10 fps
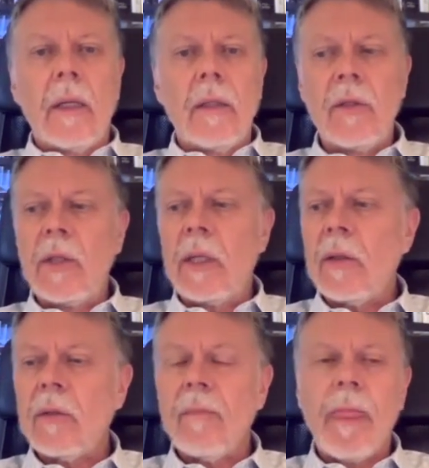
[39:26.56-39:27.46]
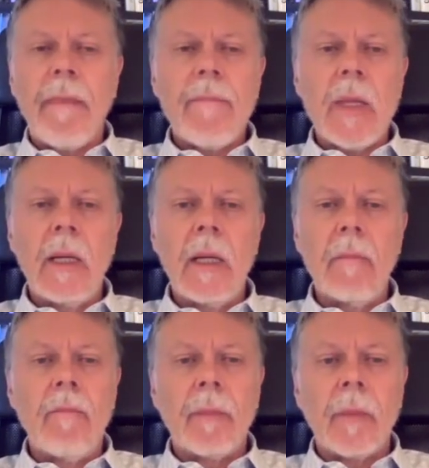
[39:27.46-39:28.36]
disease.
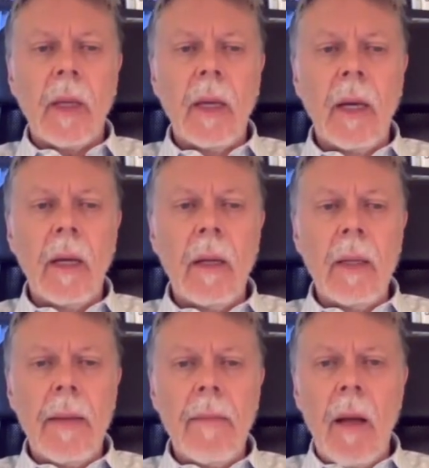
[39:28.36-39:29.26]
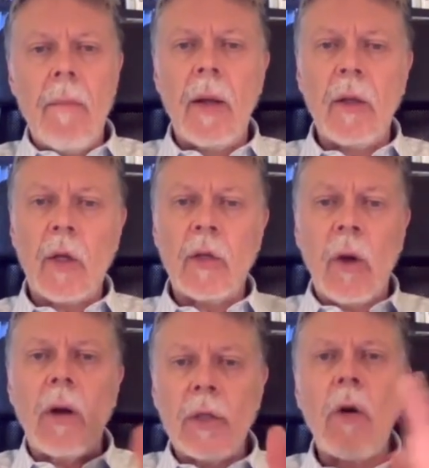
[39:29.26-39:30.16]
But
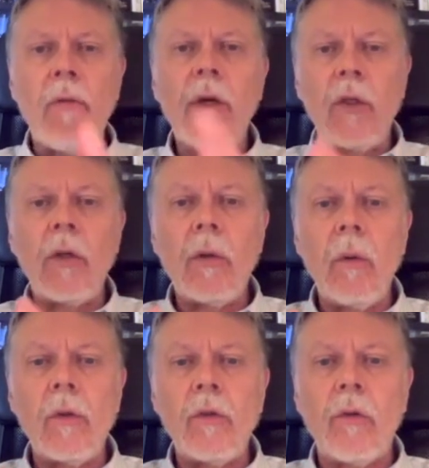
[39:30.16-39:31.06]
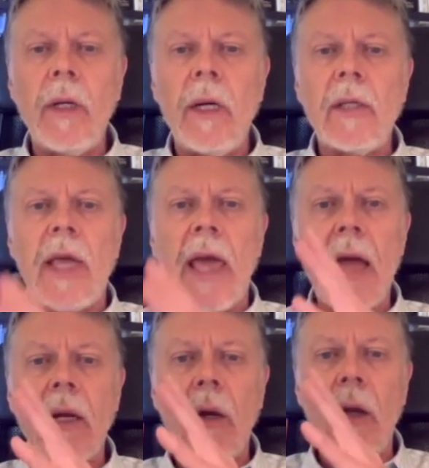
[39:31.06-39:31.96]
SARS-CoV-2 was treated as
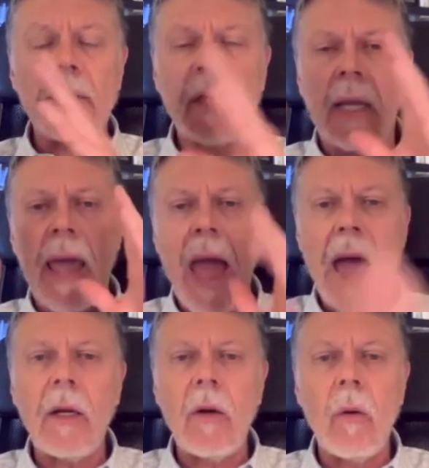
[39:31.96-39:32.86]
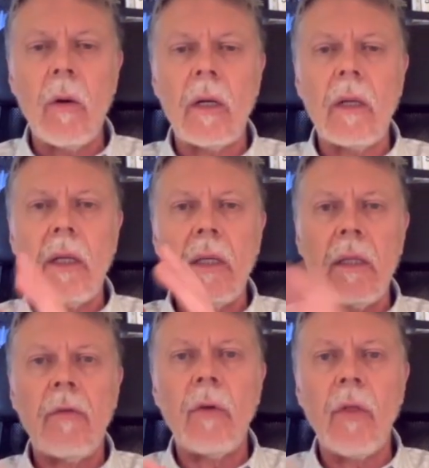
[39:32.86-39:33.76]
a categorically
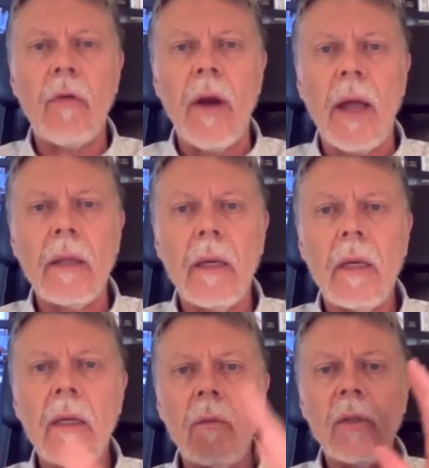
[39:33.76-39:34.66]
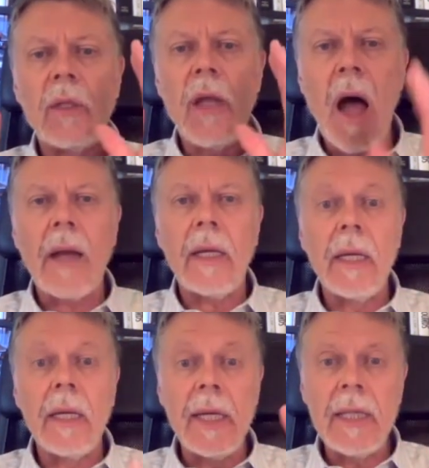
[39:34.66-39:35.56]
different threat. It was not
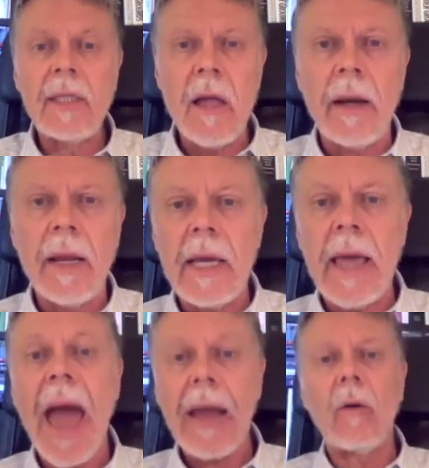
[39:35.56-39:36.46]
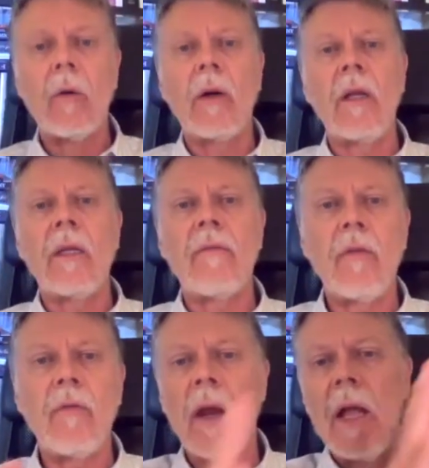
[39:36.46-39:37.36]
and is not a categorically different
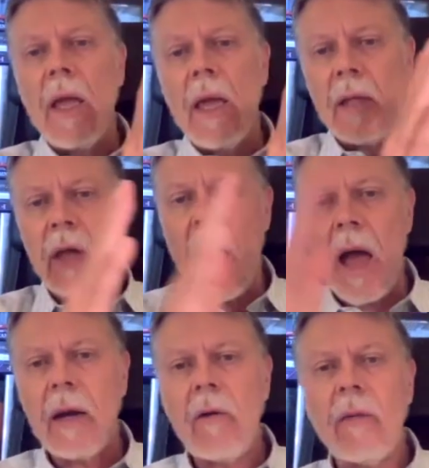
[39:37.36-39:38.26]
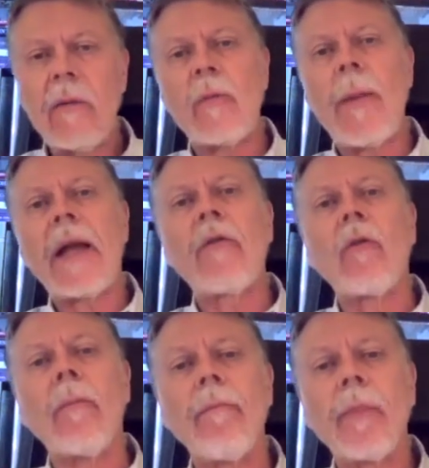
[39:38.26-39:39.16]
threat. It's higher on the spectrum.